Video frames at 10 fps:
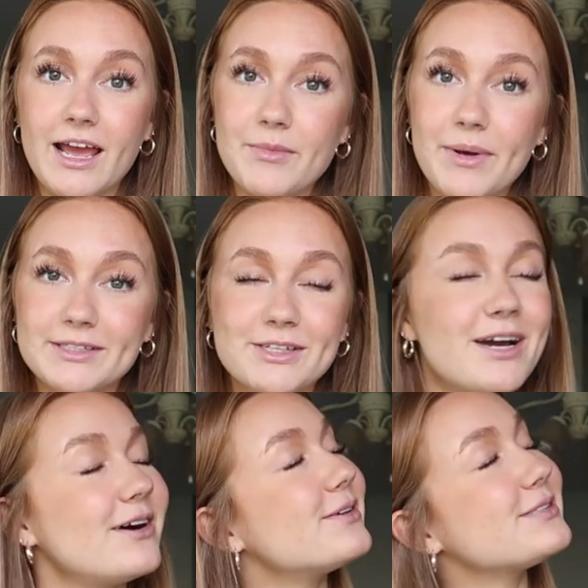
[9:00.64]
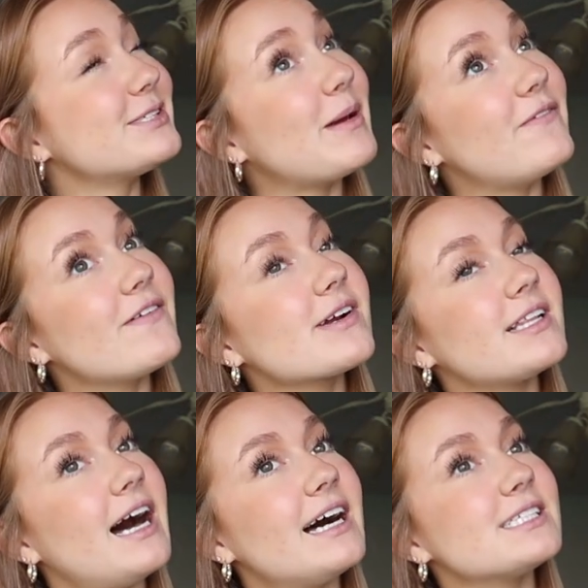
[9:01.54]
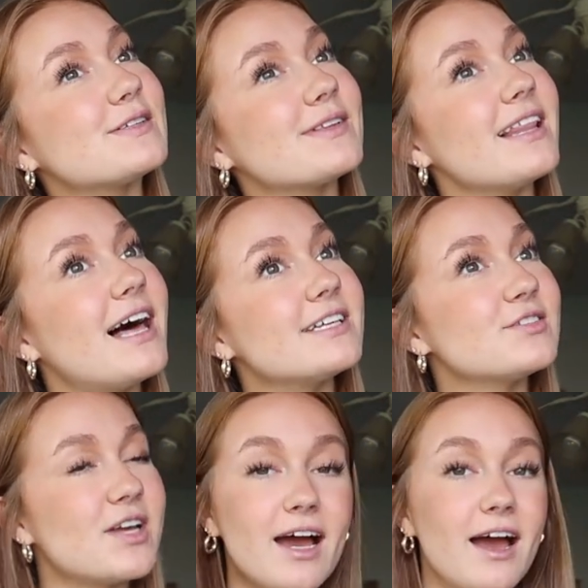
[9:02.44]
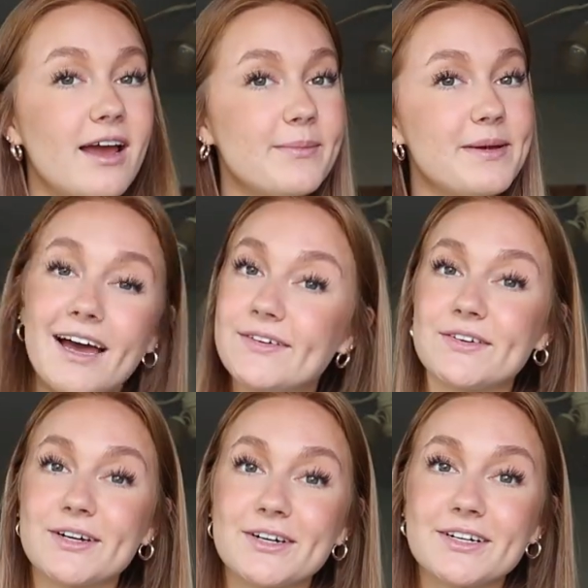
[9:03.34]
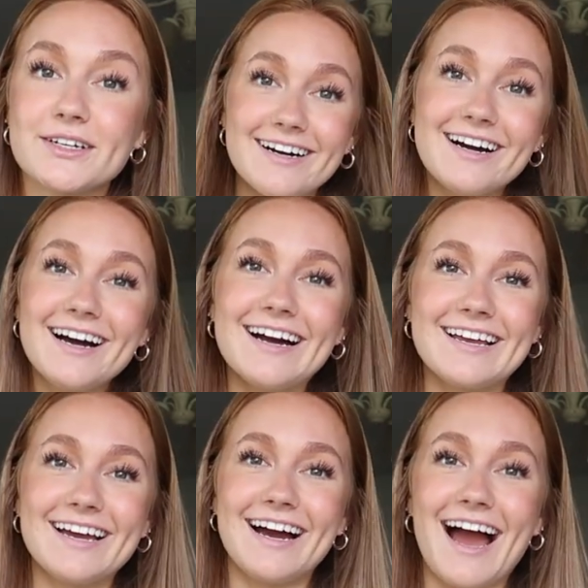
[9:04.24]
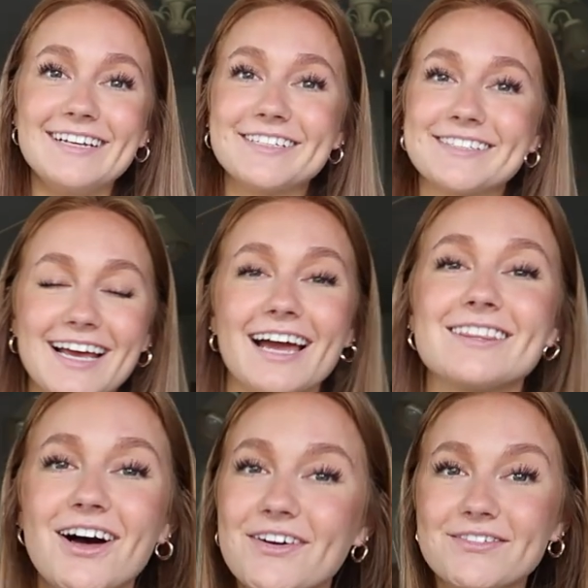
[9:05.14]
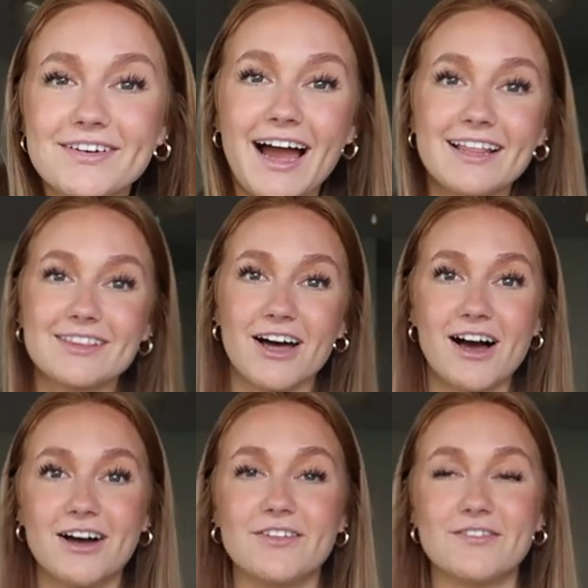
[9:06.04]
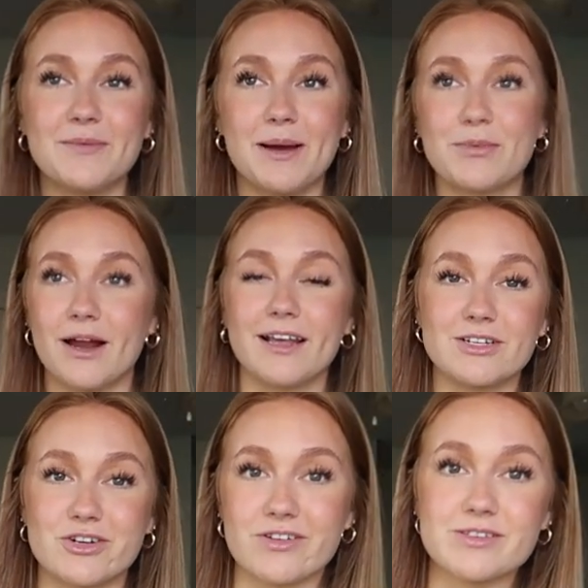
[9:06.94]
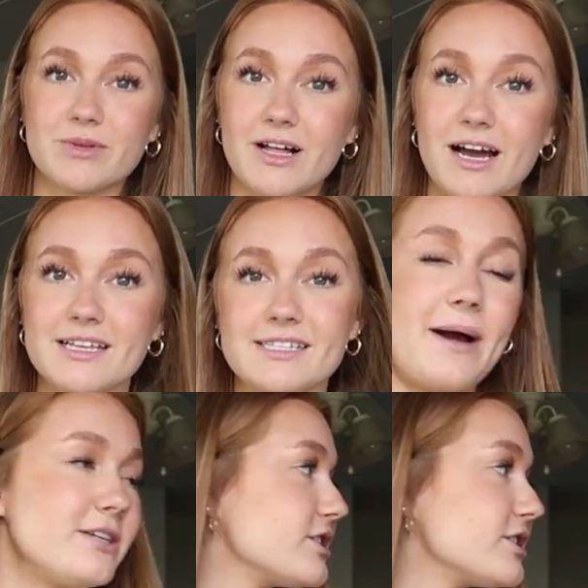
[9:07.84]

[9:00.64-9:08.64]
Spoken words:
am about to go to my favorite class for the last time ever. Ugh, yeah, I love my broadcast journalism class. I